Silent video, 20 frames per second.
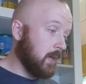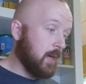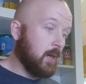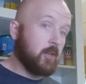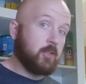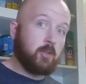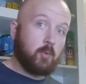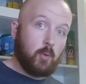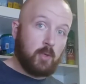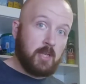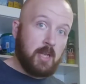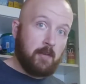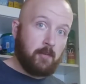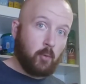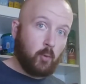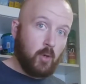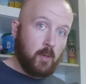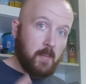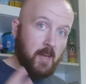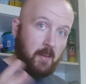also wouldn't have
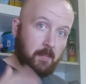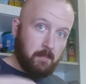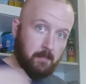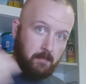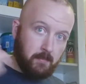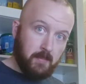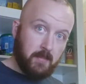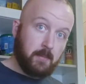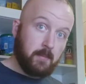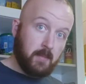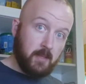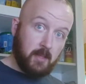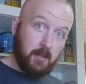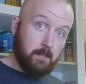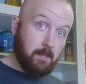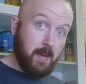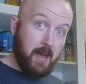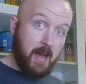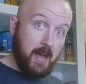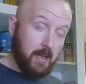to worry about the
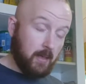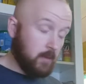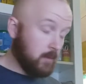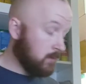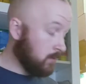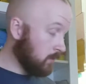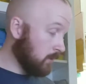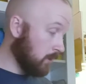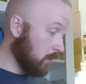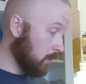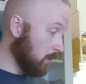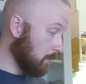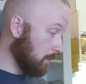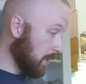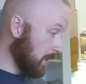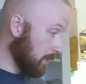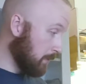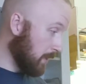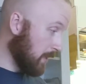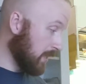bag, you know,
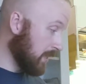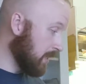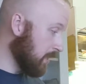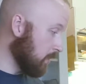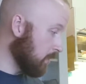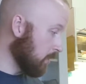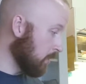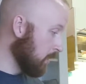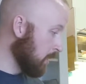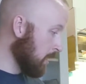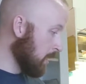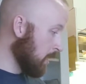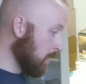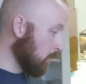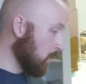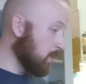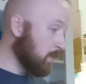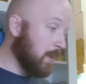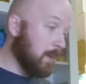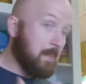my gear.
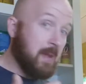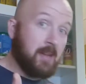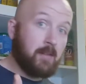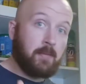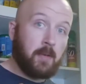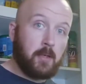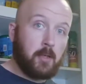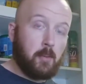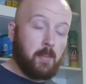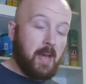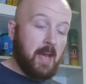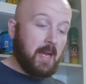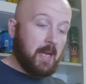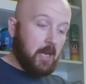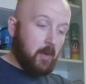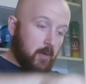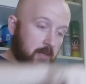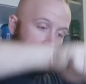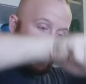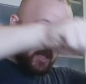With my Manfrotto bag,
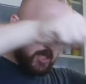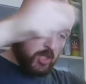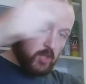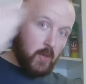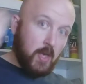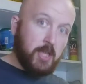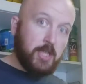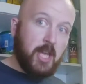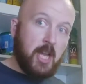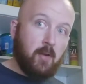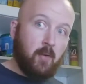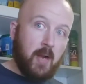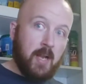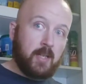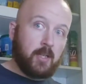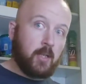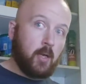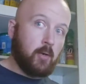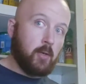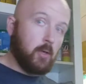I always had to stretch that
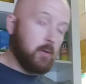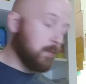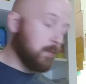raincoat